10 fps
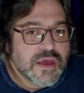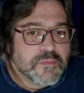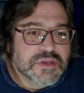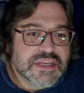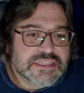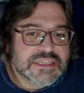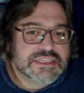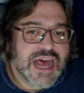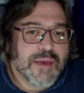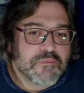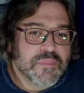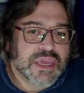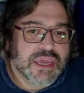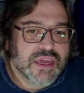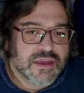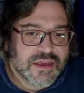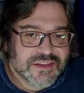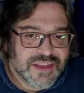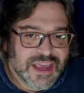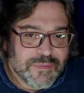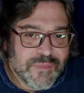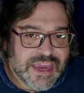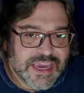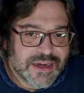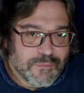But this is not me like making